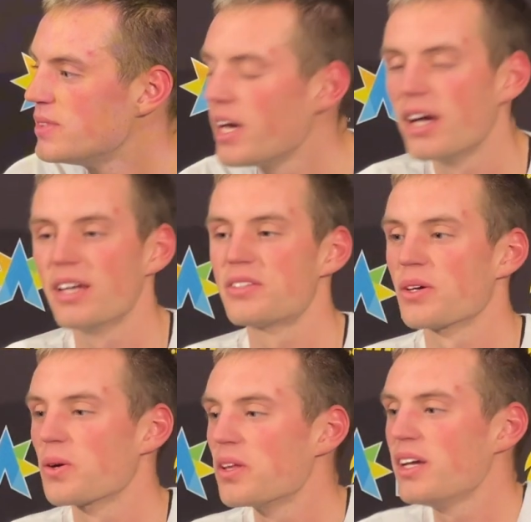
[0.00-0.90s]
Yeah, it's
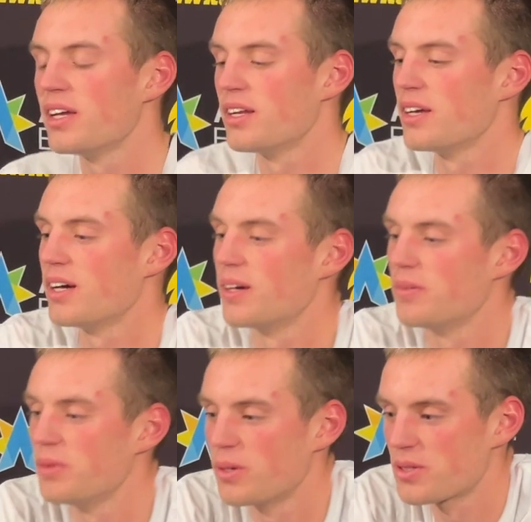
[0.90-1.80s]
early, and
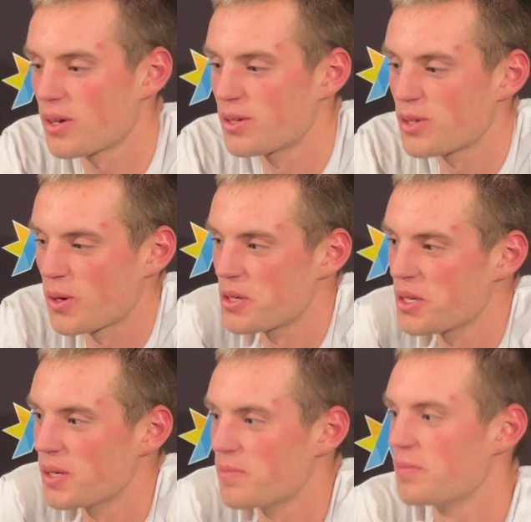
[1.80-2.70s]
you know, it's hard
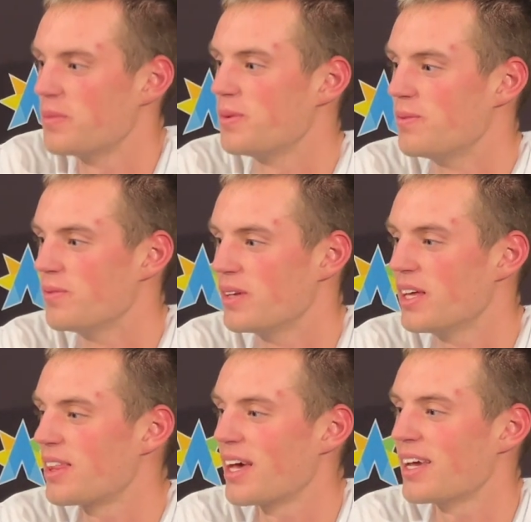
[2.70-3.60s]
to
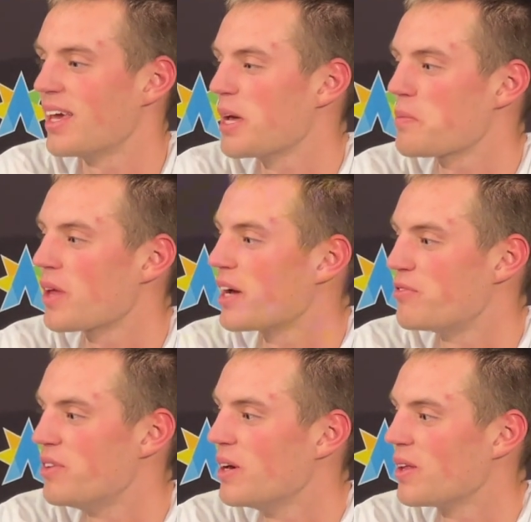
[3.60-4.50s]
get that game like
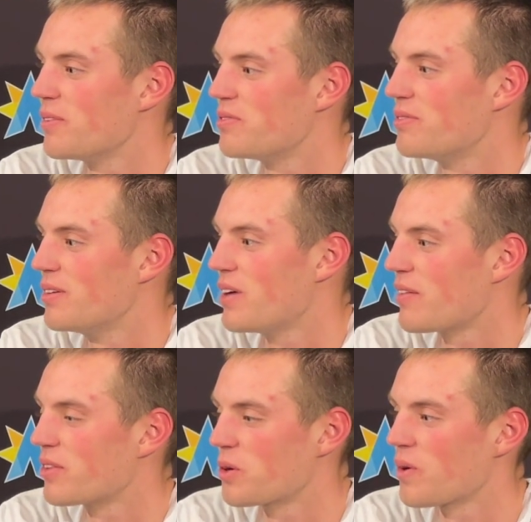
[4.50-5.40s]
feel of
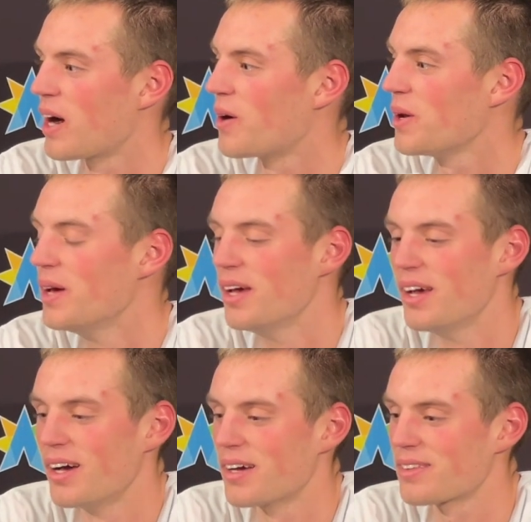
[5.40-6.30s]
having the crowd.
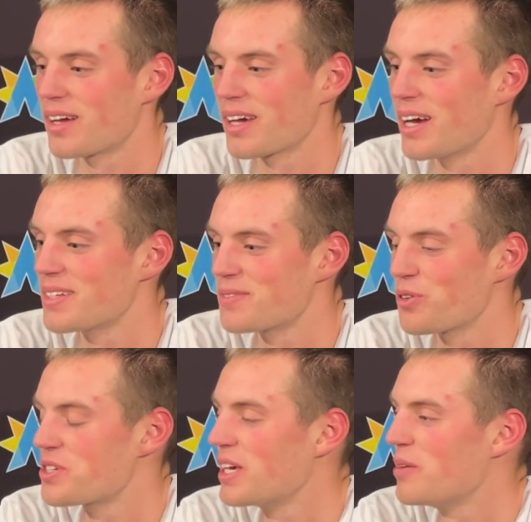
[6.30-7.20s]
A lot of guys,
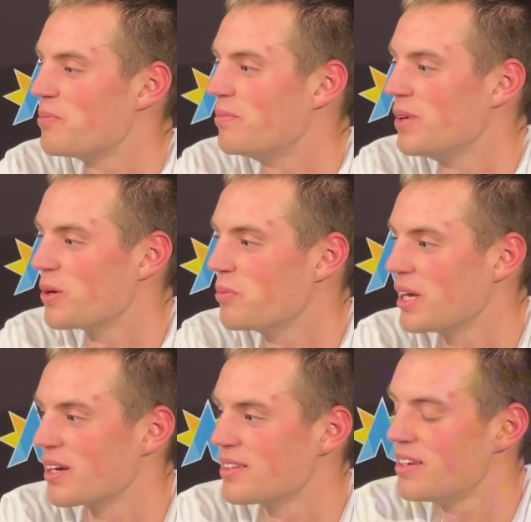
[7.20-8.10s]
first game, you know, being
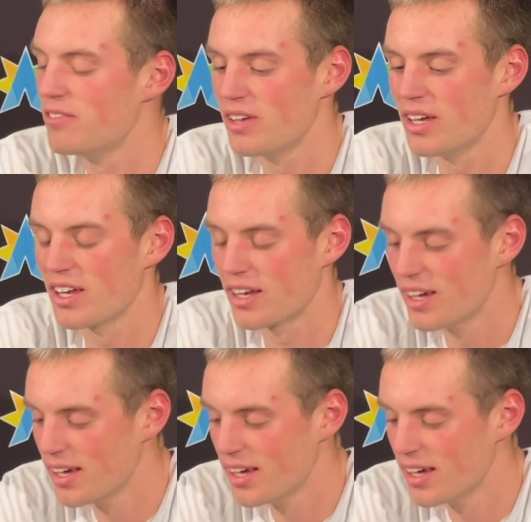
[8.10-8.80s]
on TV, and